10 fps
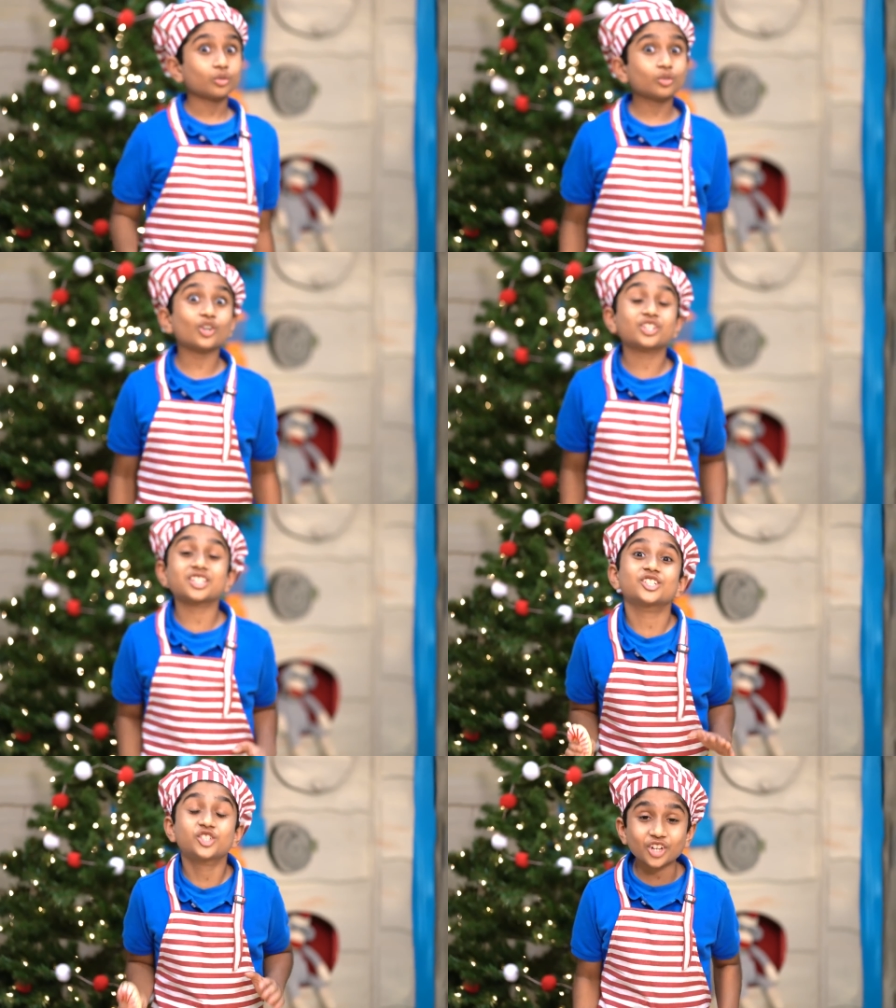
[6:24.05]

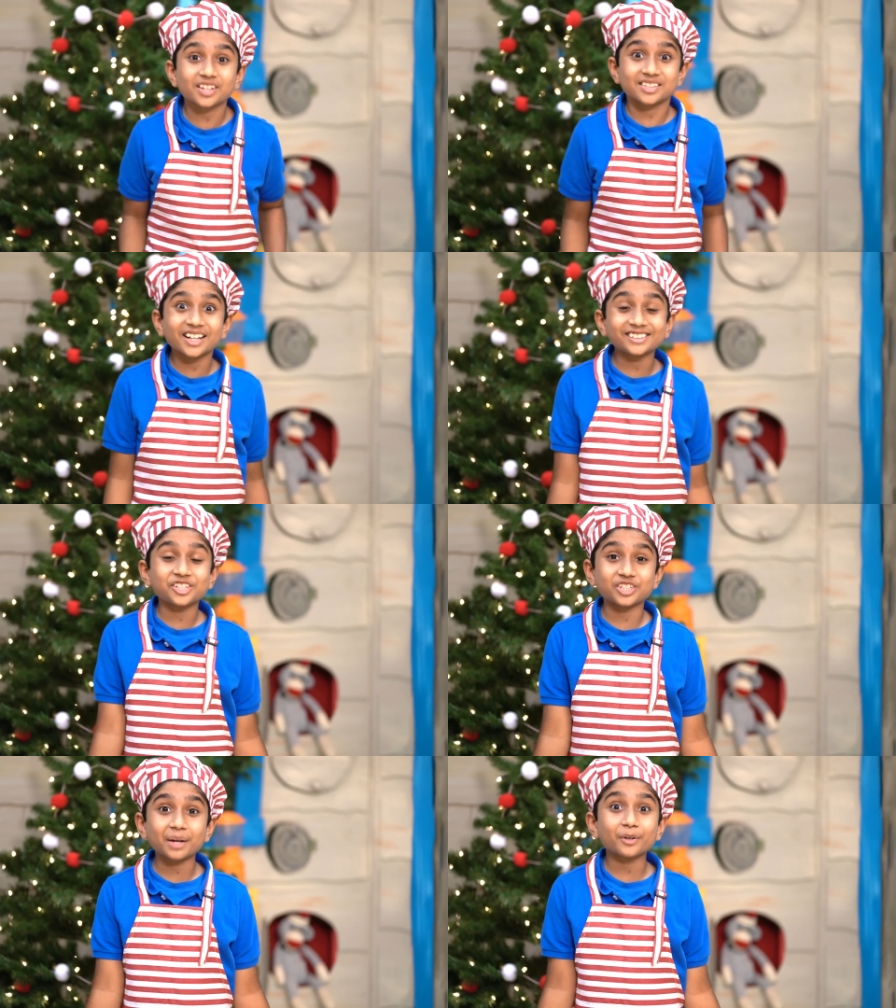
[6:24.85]
looks just like the
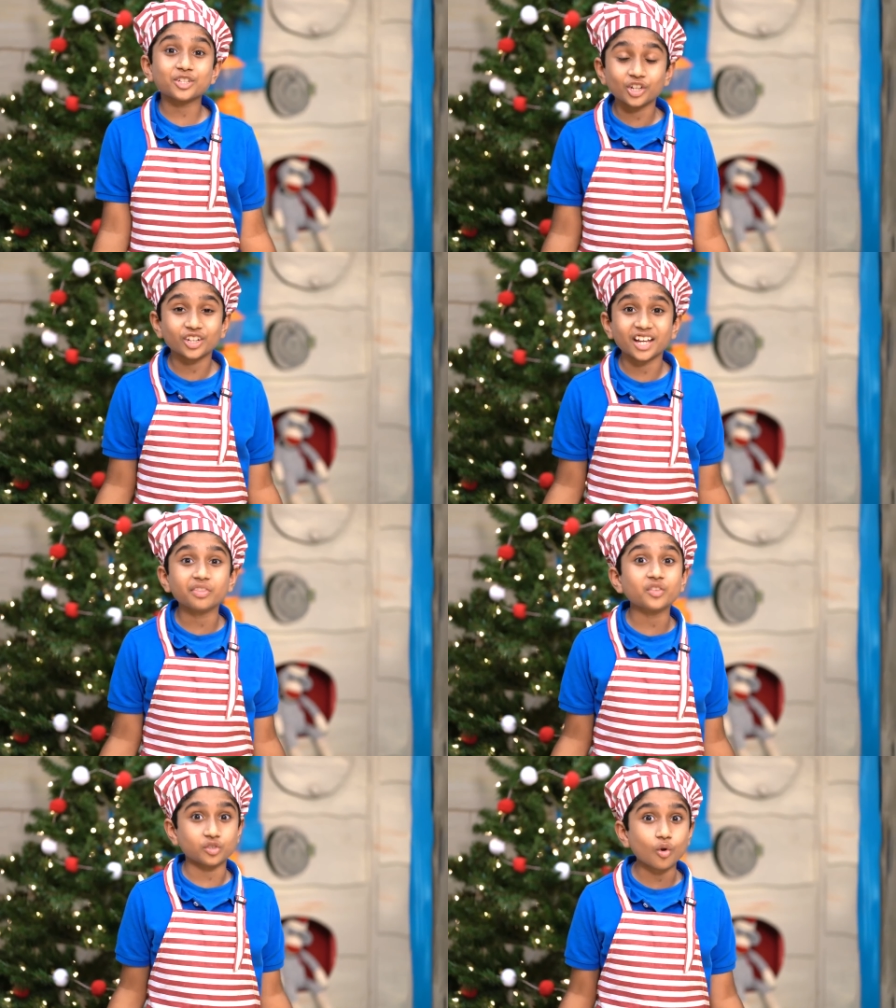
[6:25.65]
shepherd's hook
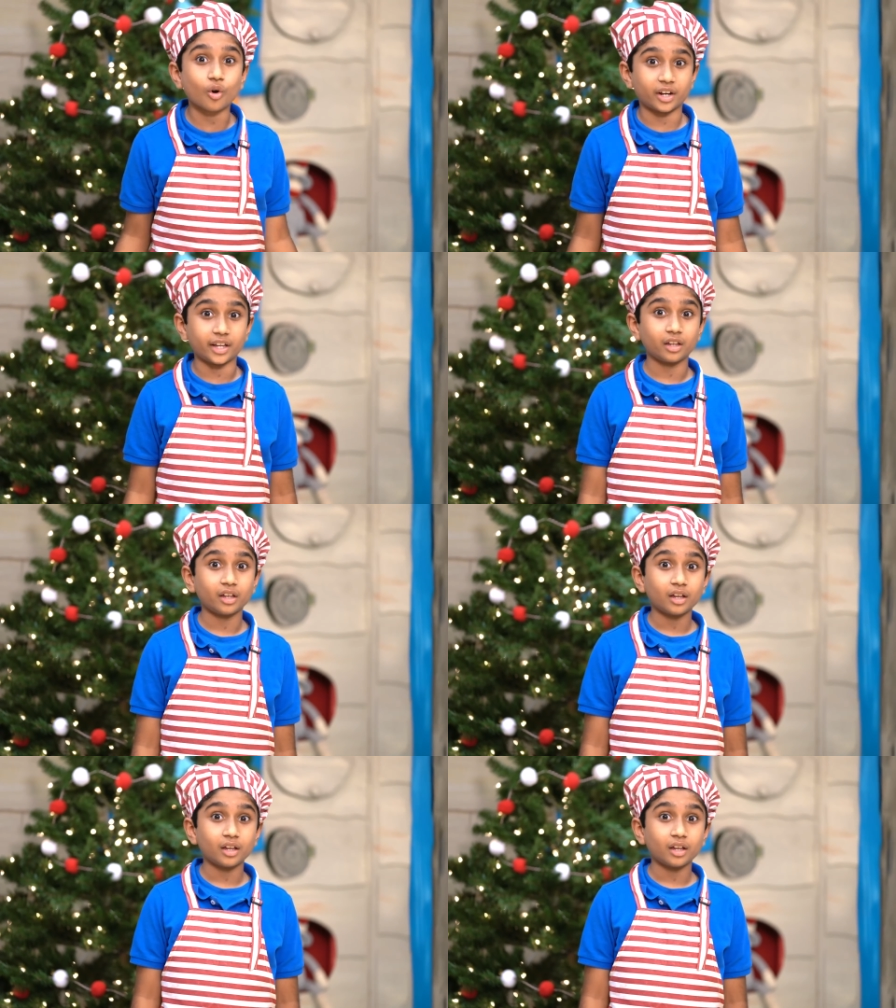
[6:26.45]
in the story.